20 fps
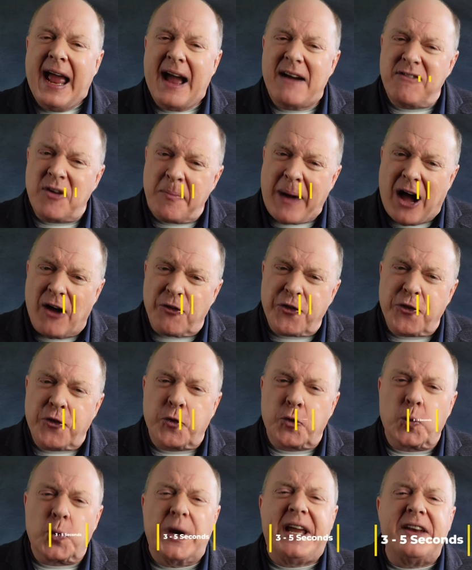have about
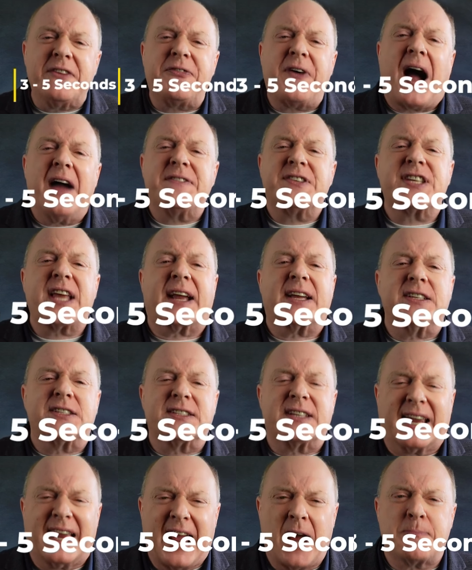3 to 5 seconds
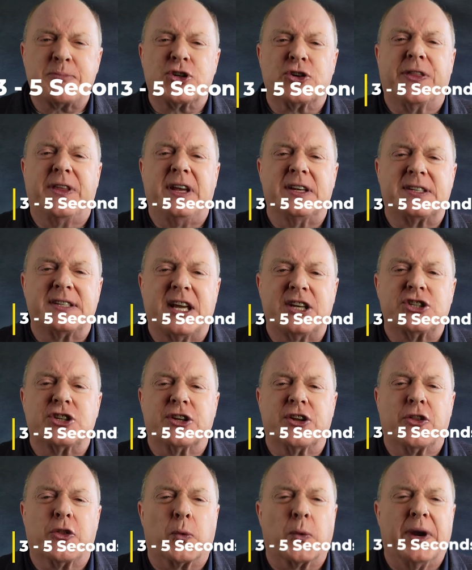to capture the
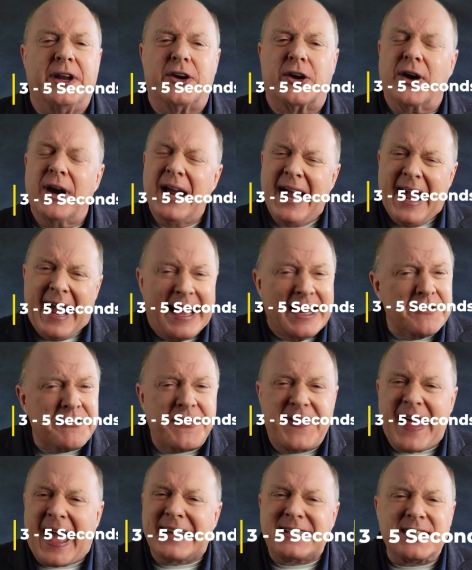attention of the reader, and if
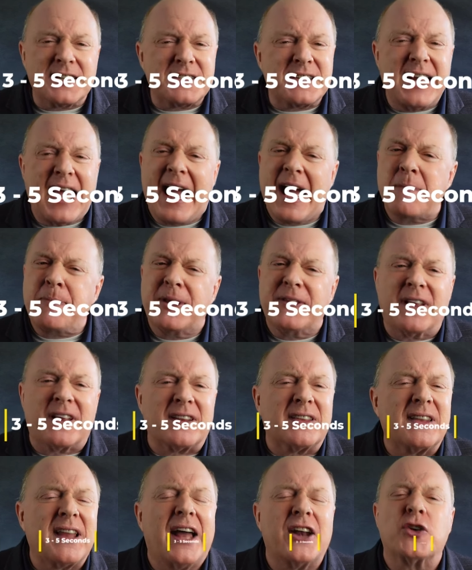that doesn't happen, the
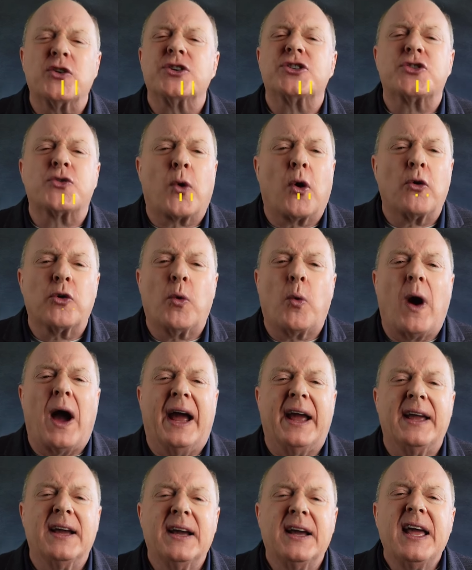letter is thrown
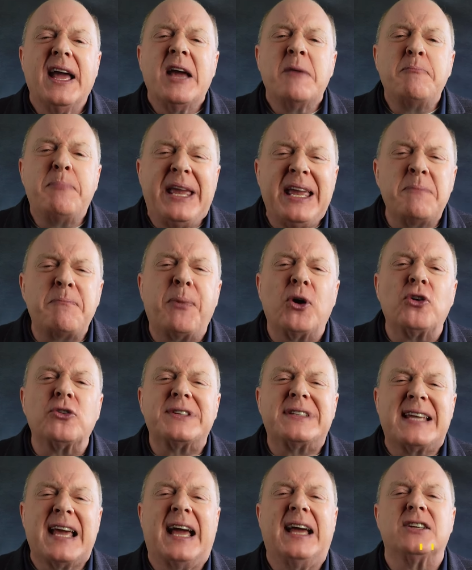away. People
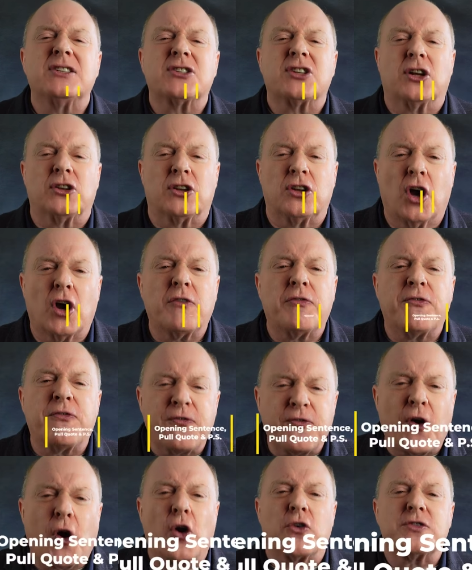tend to look
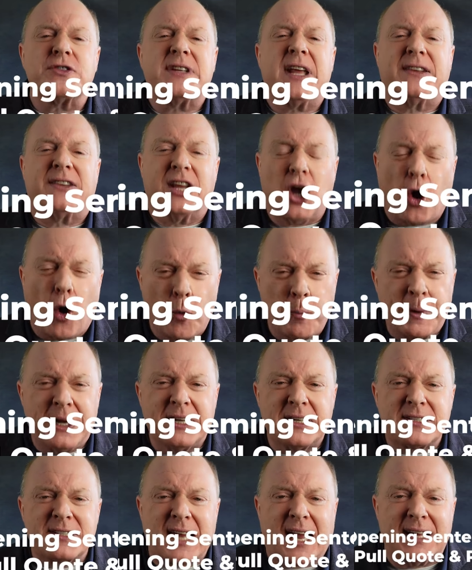first at the
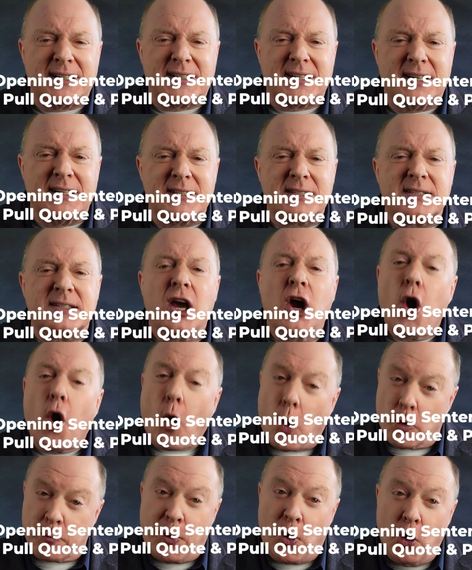opening sentence
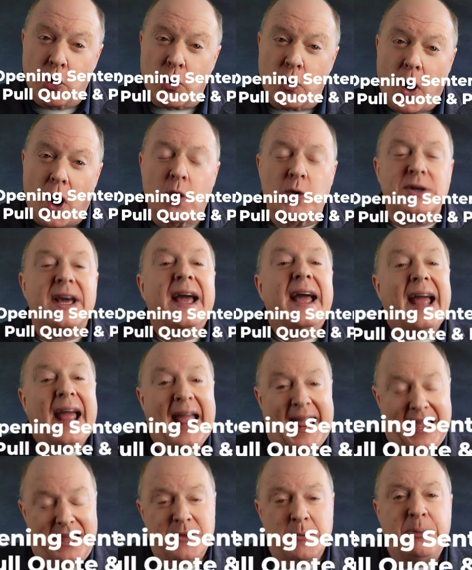or pull quote
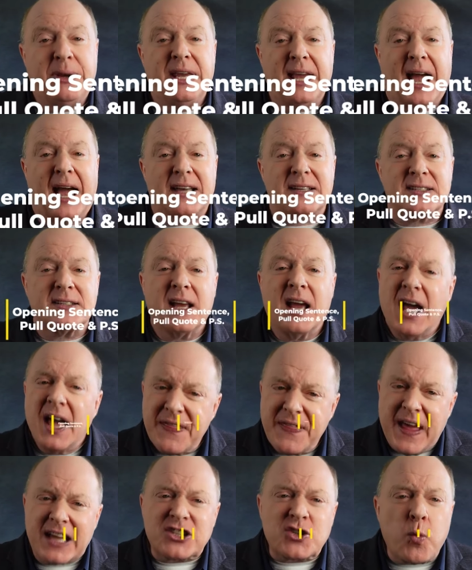and the P.S.
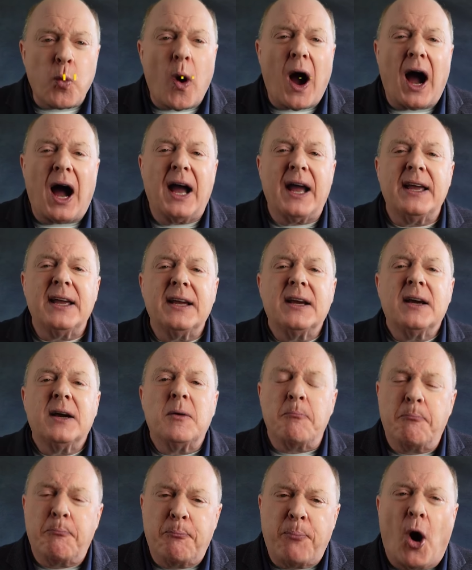That's why
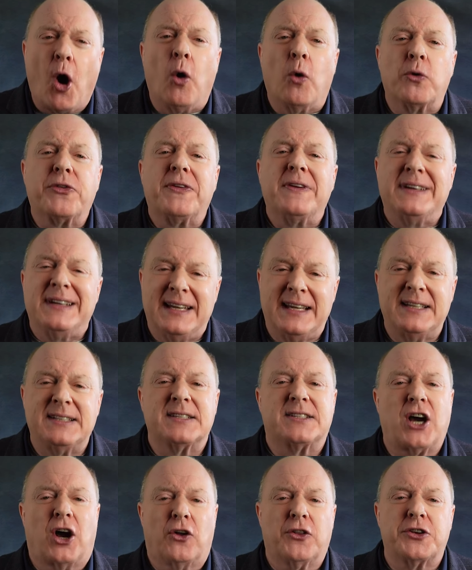both need to
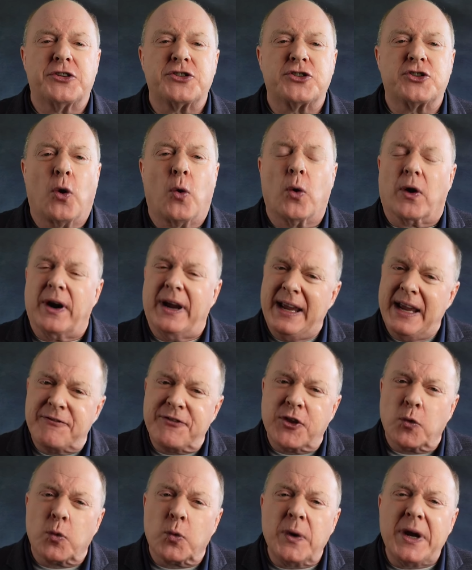tell the story. If
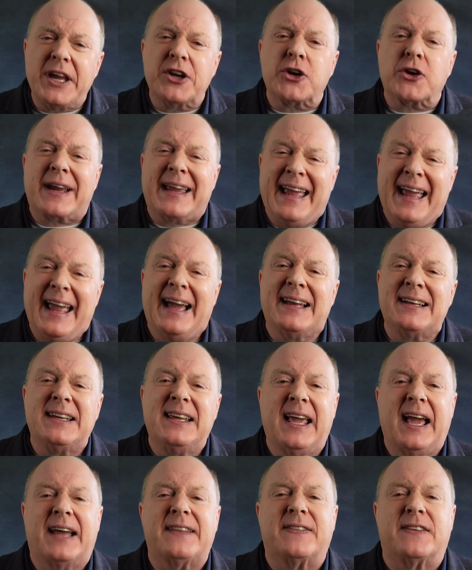the reader can't
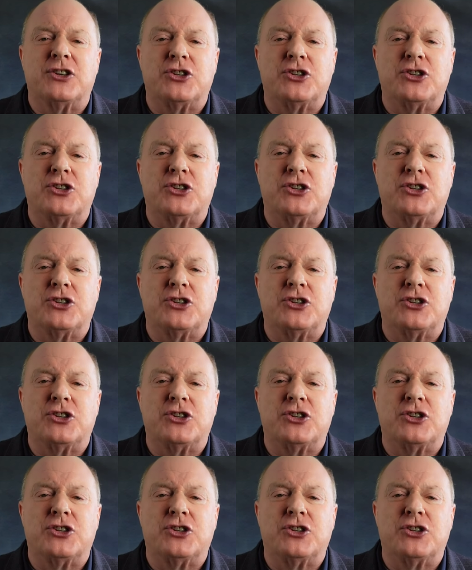get the